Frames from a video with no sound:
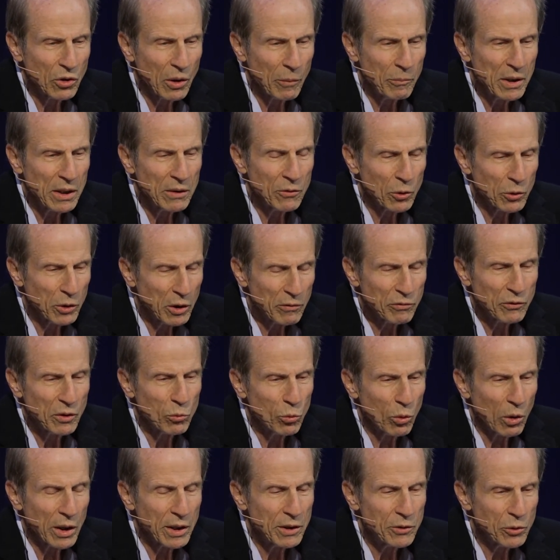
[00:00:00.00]
I mean, they're gifted
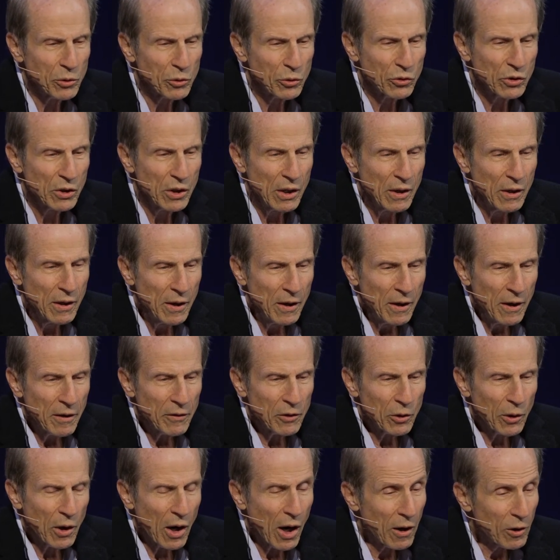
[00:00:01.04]
writers,
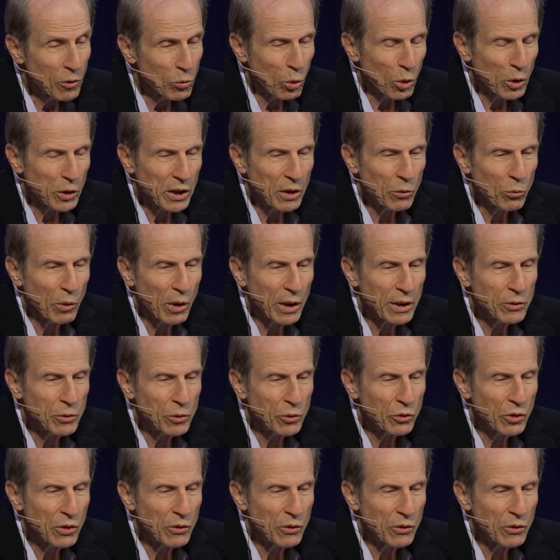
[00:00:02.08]
they're hardworking writers,